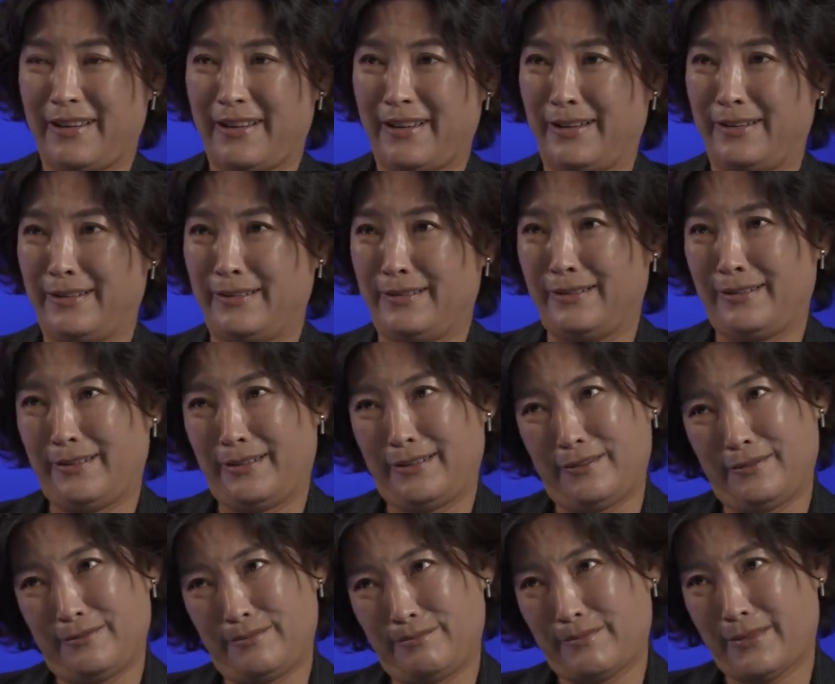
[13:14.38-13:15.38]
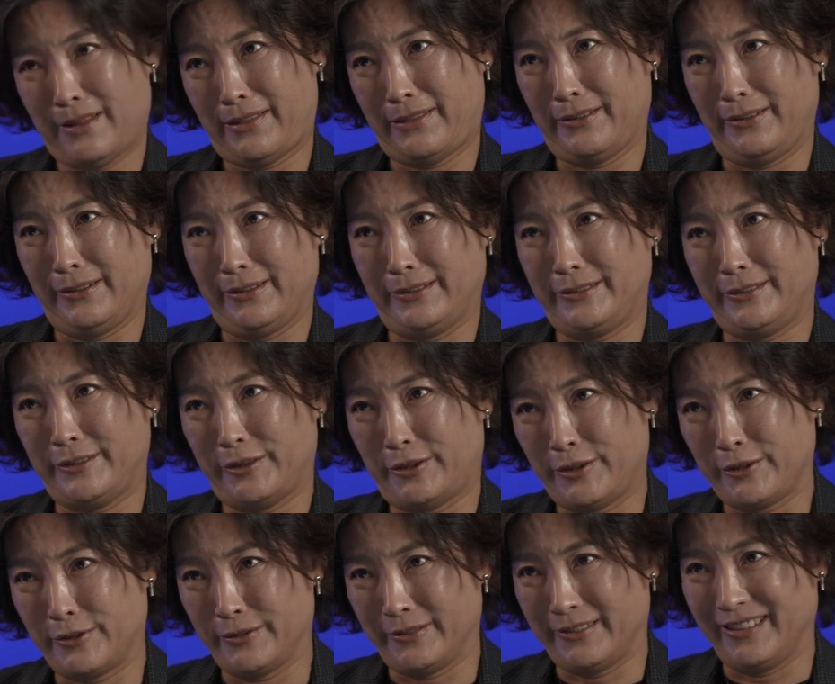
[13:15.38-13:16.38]
And in Methodist
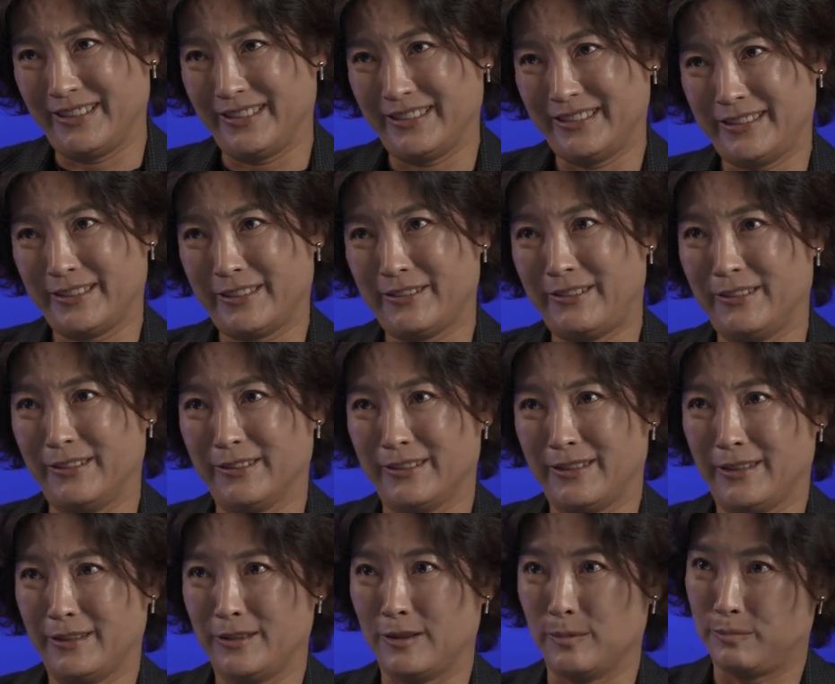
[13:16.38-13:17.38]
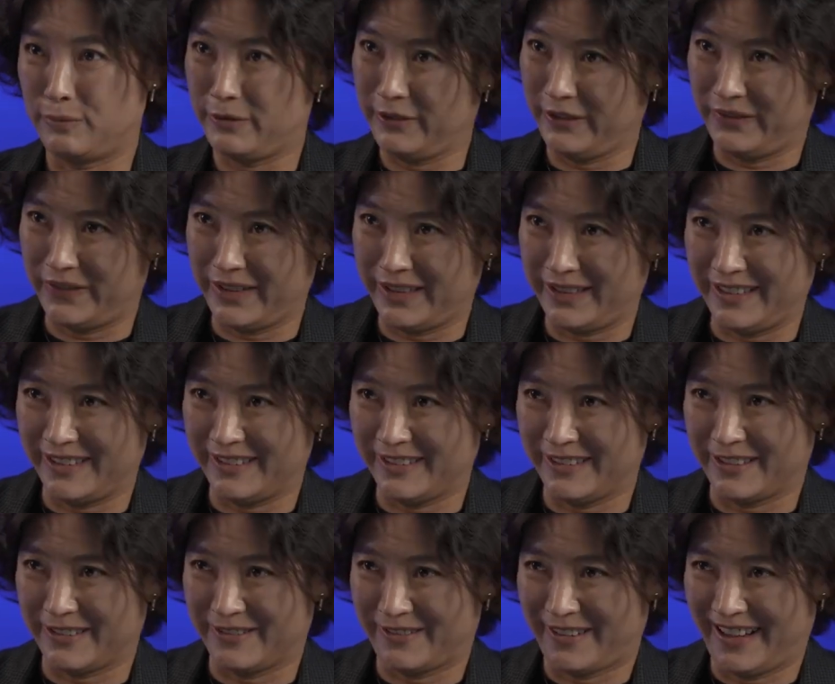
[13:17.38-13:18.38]
jargon, it's called the
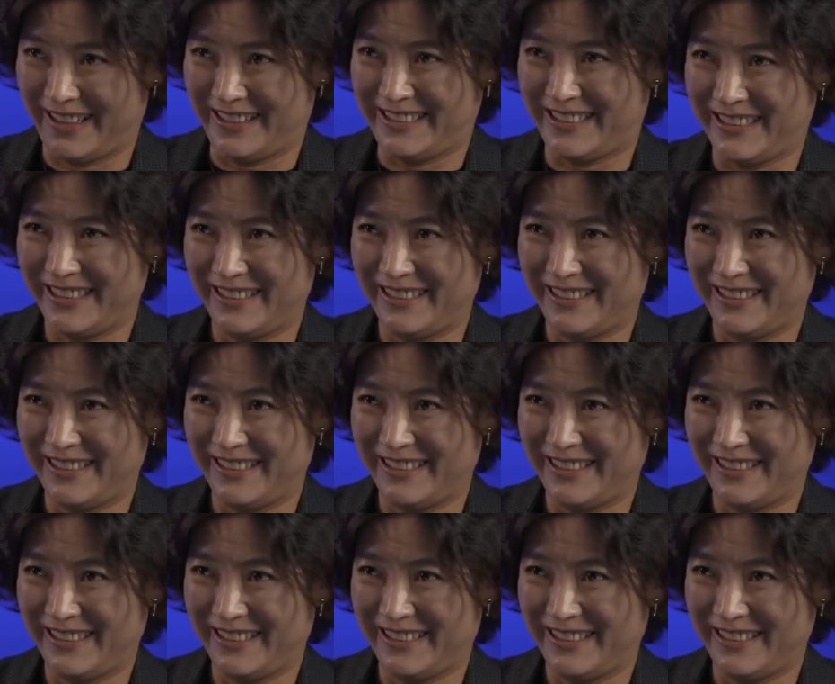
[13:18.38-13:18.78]
prevenient grace,